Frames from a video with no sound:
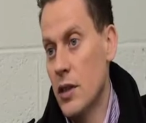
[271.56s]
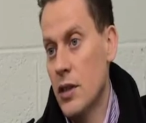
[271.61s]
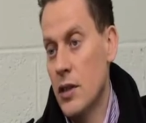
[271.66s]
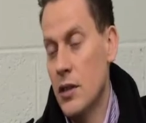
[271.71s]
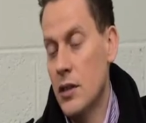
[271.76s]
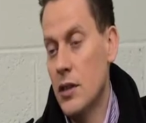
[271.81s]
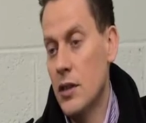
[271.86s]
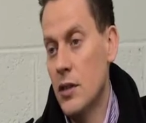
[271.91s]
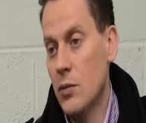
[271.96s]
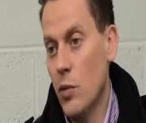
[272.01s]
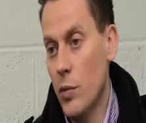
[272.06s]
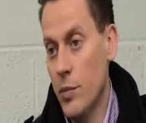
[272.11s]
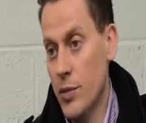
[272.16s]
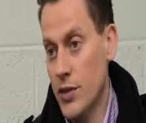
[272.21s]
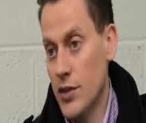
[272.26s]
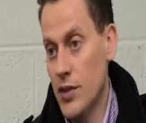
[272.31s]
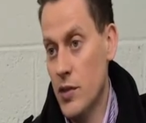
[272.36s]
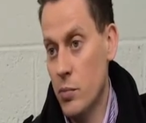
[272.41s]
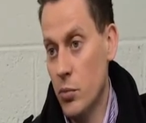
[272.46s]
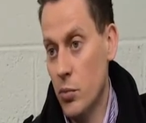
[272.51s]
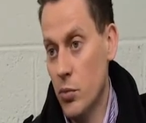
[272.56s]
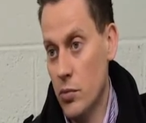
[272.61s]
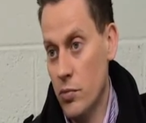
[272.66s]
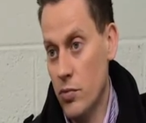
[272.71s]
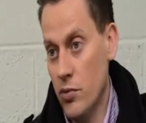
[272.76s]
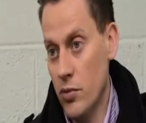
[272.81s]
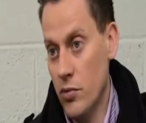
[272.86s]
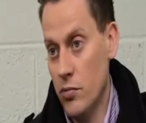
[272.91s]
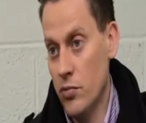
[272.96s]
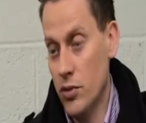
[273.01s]
uh, women's sport
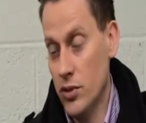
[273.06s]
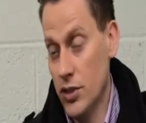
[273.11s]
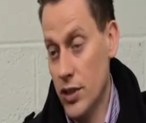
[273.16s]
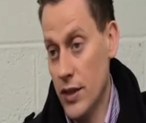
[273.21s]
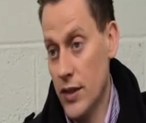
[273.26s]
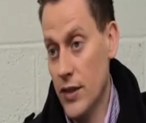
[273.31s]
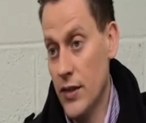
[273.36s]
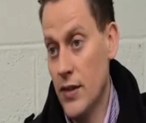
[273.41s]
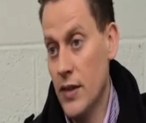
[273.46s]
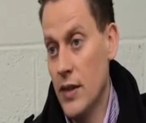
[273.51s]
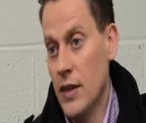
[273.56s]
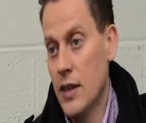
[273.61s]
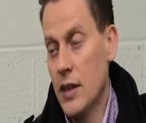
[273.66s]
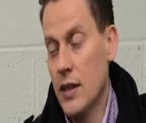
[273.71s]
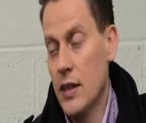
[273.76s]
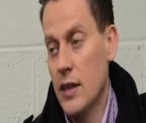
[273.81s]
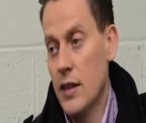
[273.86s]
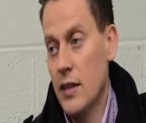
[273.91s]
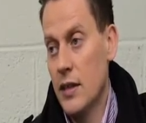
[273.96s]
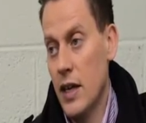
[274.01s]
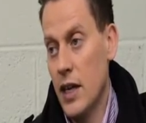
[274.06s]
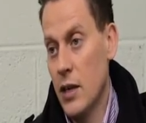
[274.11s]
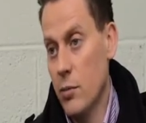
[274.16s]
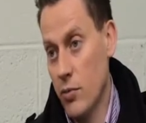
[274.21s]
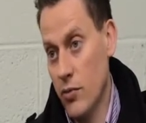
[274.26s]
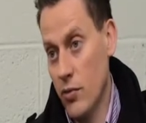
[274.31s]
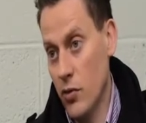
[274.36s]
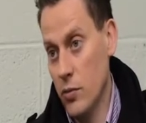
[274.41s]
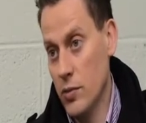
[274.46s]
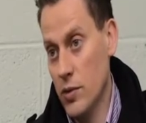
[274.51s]
pro projects. The high
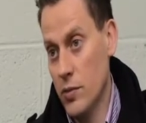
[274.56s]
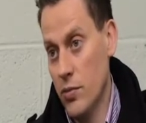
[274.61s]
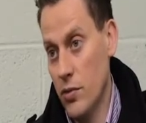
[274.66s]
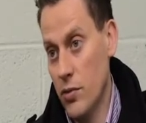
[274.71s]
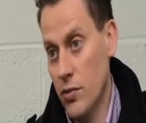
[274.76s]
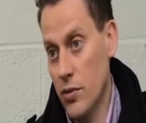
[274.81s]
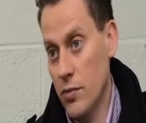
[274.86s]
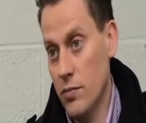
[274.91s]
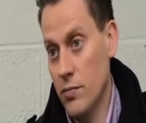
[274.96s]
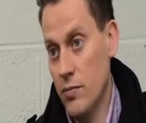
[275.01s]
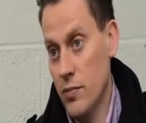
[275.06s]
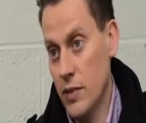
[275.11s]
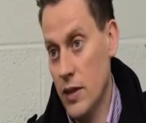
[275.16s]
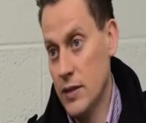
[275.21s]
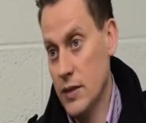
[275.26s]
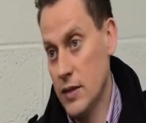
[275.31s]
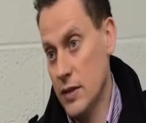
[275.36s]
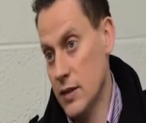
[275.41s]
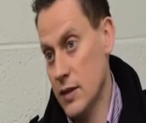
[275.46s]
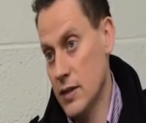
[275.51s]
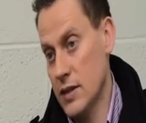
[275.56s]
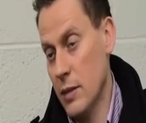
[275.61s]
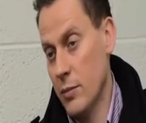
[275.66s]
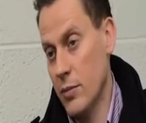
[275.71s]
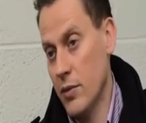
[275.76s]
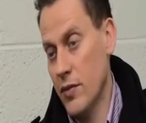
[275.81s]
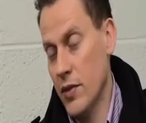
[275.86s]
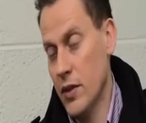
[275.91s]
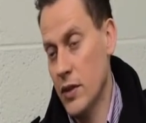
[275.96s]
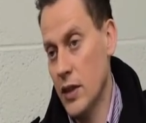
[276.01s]
performance programme has a
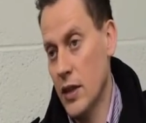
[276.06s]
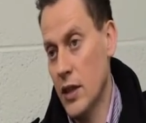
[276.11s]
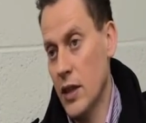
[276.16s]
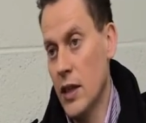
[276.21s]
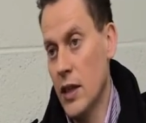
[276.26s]
separate funding.